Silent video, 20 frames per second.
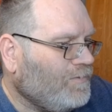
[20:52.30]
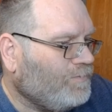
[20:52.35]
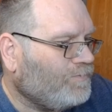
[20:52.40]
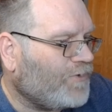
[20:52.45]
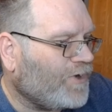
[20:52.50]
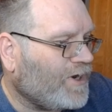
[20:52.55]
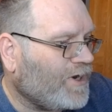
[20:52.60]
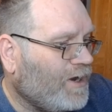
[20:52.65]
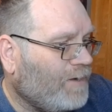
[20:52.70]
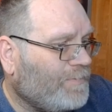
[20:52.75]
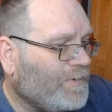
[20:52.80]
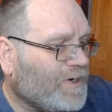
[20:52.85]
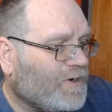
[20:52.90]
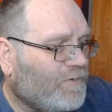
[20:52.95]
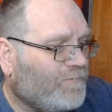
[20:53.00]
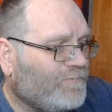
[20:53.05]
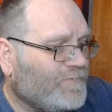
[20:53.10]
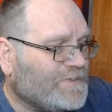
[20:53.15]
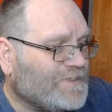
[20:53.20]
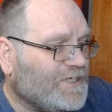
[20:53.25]
Bring it up in
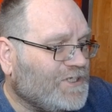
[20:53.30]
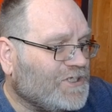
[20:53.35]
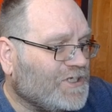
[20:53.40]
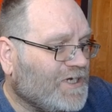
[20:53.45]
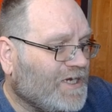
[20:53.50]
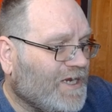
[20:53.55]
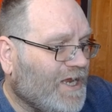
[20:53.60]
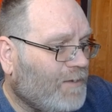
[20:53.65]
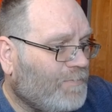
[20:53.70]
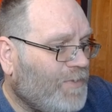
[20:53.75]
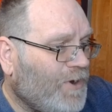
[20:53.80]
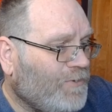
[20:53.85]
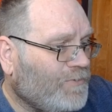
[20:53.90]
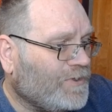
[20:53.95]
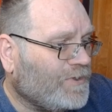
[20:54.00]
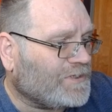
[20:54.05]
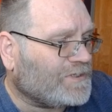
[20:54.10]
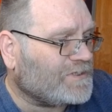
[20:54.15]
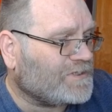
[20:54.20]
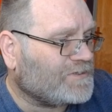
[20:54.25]
conversation and get a
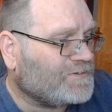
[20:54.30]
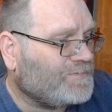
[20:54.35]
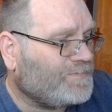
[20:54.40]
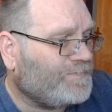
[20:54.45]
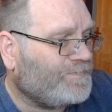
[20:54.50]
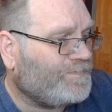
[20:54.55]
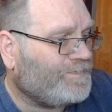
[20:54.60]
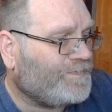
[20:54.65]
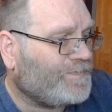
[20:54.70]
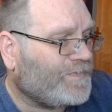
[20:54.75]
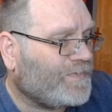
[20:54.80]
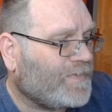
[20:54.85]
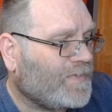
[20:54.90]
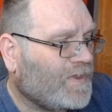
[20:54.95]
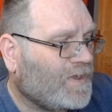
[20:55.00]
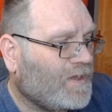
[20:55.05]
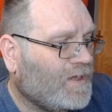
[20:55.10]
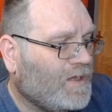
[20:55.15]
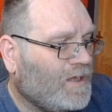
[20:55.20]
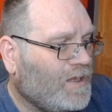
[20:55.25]
bonus.
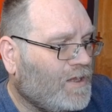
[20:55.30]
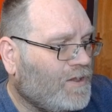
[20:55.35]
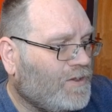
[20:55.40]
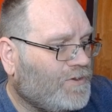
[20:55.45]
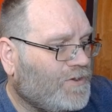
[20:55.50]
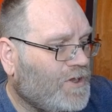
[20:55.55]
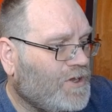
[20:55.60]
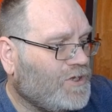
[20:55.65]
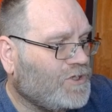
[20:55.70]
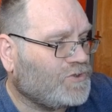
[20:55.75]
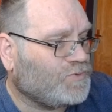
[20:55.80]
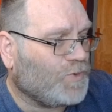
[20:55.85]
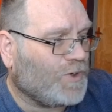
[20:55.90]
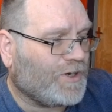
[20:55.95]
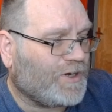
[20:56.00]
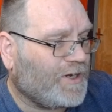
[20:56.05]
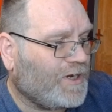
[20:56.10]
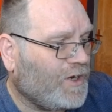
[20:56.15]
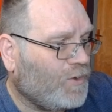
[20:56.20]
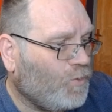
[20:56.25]
There's
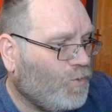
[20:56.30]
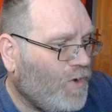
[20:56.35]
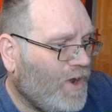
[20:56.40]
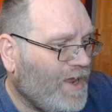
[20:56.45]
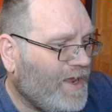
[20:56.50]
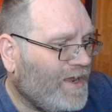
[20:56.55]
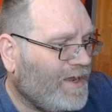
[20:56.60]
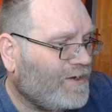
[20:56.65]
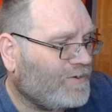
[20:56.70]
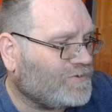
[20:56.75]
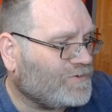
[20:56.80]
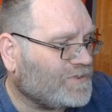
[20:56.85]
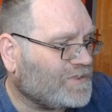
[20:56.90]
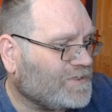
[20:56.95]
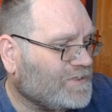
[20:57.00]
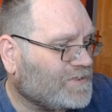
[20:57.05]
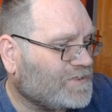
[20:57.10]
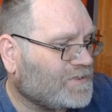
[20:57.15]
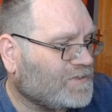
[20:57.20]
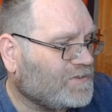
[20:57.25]
working in
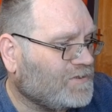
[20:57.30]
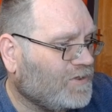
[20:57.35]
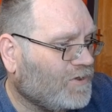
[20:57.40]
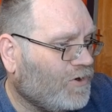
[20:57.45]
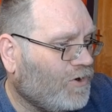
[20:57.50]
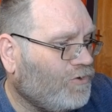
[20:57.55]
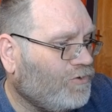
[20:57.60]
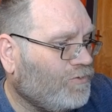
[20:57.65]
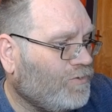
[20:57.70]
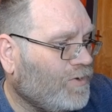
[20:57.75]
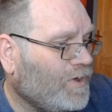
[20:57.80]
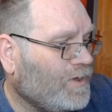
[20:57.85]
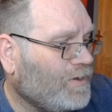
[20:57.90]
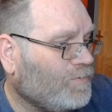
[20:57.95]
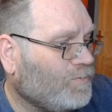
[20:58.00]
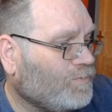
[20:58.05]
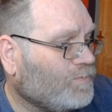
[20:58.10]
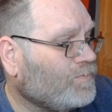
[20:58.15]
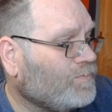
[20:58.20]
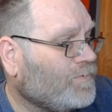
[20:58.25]
warehouses. You know,
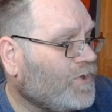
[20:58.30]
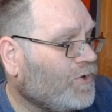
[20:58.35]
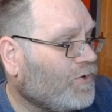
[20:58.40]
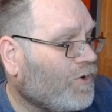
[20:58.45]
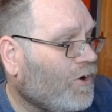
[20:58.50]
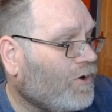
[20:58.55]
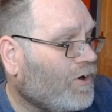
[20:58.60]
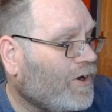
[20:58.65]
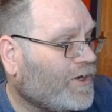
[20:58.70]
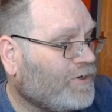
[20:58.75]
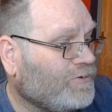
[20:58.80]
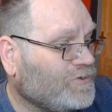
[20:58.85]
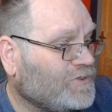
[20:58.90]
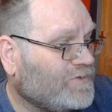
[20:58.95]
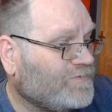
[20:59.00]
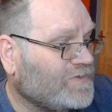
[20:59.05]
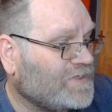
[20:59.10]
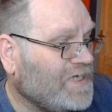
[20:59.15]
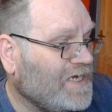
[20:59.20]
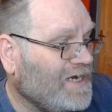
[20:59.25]
you got accused
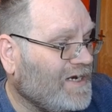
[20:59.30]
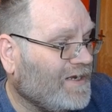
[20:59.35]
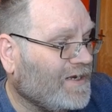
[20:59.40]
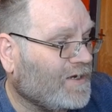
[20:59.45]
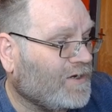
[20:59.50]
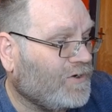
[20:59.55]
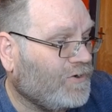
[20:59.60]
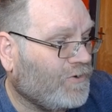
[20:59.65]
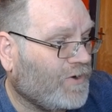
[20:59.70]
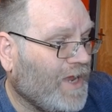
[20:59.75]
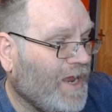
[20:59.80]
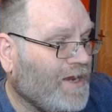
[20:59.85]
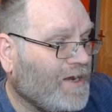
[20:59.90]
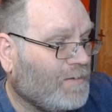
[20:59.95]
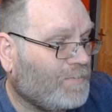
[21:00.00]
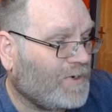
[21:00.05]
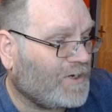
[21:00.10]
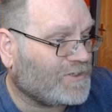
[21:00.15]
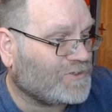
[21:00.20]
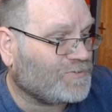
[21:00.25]
of stealing. You gain
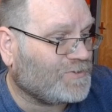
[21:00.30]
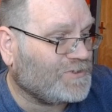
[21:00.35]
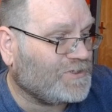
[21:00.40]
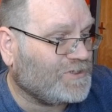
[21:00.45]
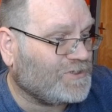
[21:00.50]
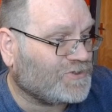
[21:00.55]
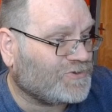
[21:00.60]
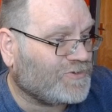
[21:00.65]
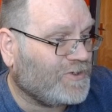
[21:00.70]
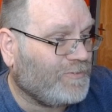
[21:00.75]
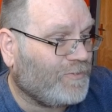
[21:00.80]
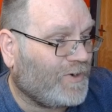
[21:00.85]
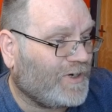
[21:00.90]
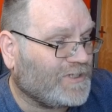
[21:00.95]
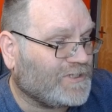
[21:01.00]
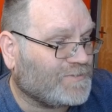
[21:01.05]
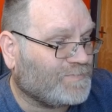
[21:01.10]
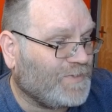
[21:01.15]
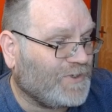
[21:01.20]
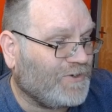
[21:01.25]
a plus one to your
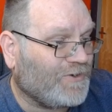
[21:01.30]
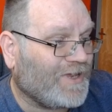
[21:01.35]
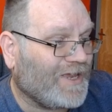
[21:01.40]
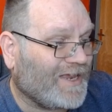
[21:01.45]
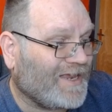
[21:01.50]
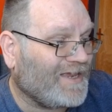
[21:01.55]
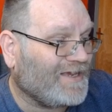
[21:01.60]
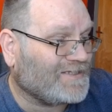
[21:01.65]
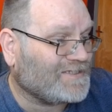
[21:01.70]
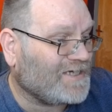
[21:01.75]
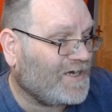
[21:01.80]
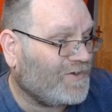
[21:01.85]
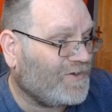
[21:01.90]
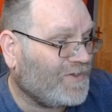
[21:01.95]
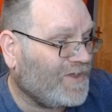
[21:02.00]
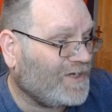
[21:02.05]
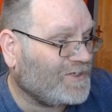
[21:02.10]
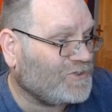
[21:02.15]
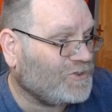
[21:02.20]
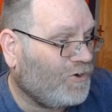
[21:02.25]
streetwise, but you get kicked out of
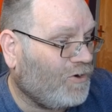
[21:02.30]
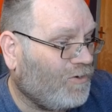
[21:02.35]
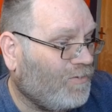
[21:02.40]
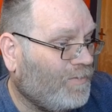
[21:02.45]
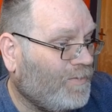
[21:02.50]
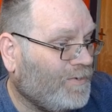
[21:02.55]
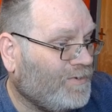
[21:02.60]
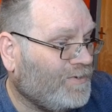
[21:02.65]
that job.